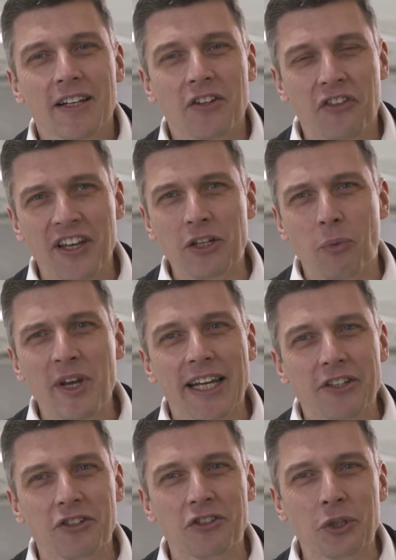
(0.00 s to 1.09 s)
The thing that we
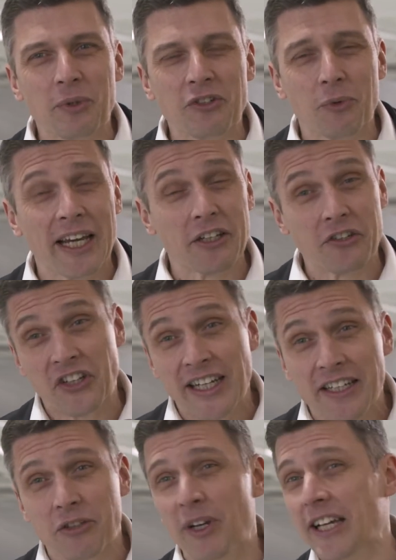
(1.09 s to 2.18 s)
get to do is we get to see
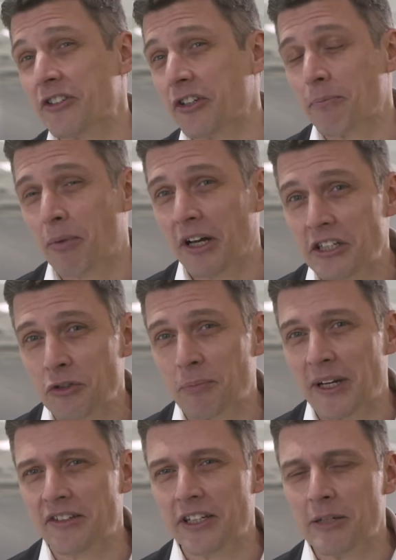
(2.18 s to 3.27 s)
it, we get to
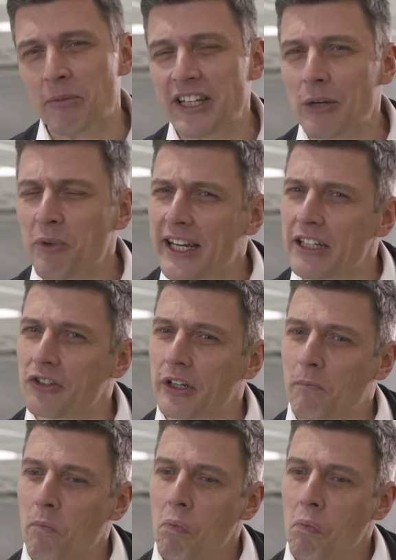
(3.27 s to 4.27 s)
participate in it, but then we get to